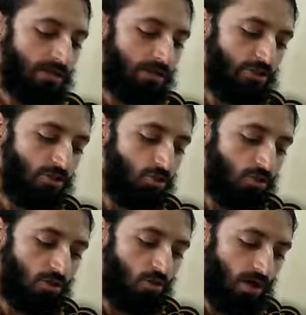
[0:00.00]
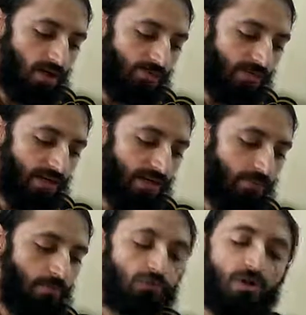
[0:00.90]
You are
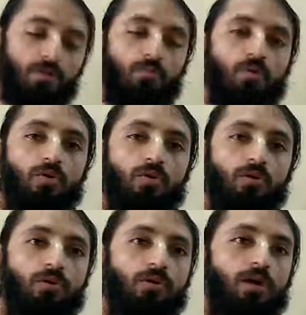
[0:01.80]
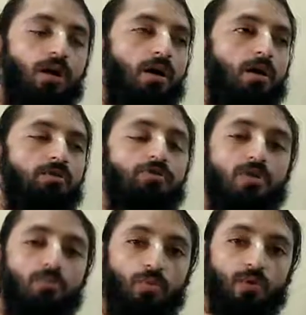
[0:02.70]
qualified, you are
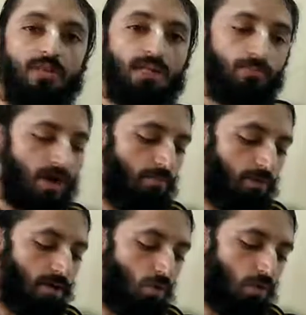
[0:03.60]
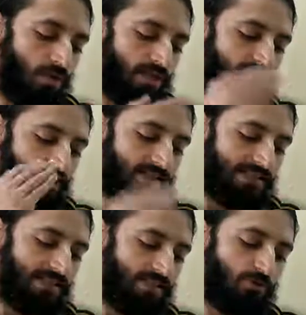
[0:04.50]
more than a Brahman only in the
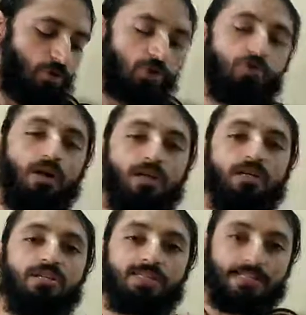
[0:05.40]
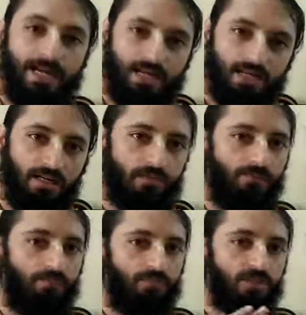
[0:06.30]
sense because you understand
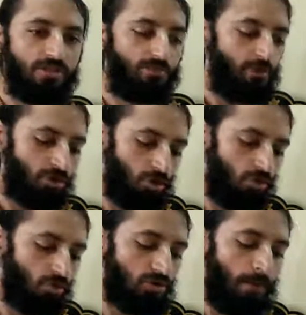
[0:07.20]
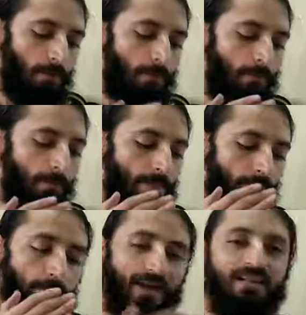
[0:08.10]
the spiritual truth
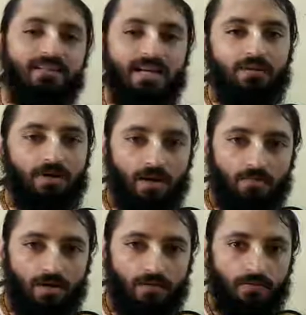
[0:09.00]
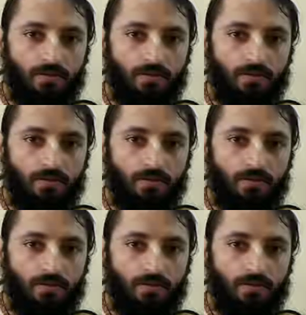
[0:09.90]
better than a Brahman.